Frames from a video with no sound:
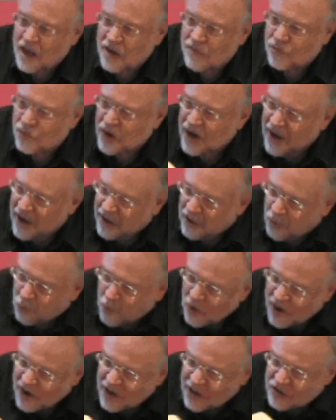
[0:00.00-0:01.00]
if we had a
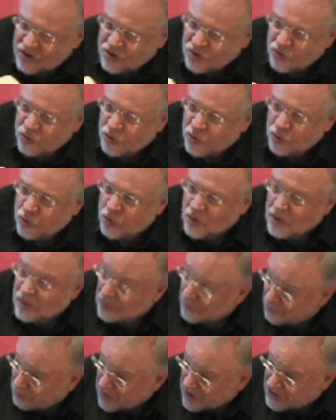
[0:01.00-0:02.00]
way to
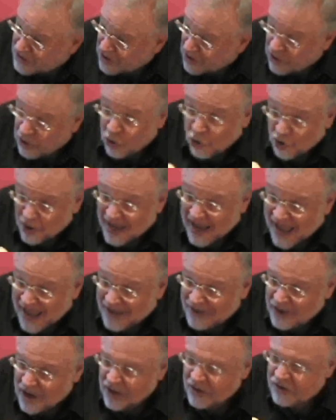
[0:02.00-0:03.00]
basically look
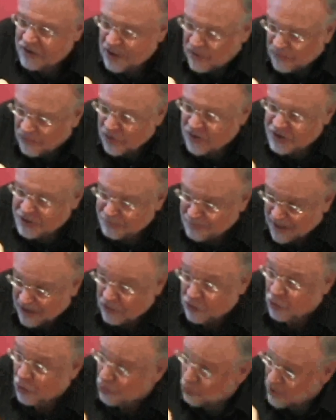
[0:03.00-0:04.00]
at different
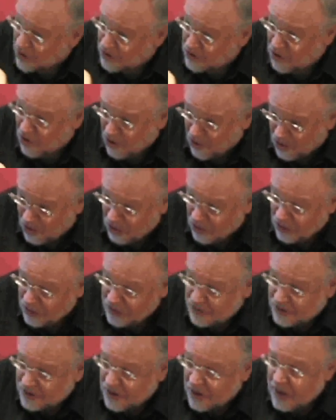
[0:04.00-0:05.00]
spectral
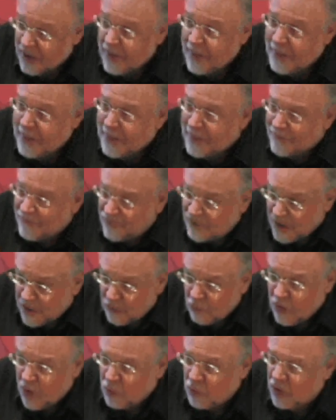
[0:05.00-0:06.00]
returns,
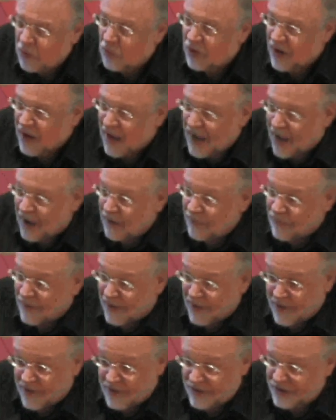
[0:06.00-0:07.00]
then what we would have
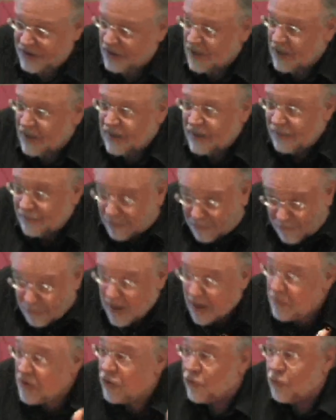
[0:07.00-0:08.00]
is
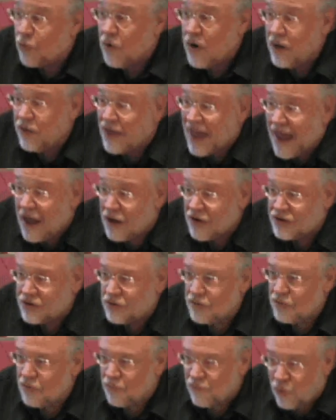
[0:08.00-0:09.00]
maybe
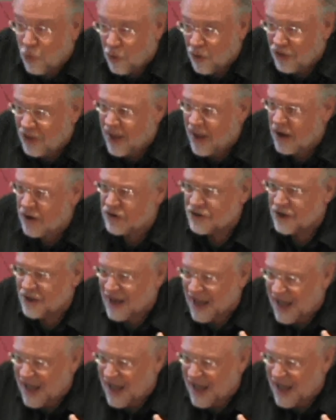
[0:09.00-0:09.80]
3,000, 4,000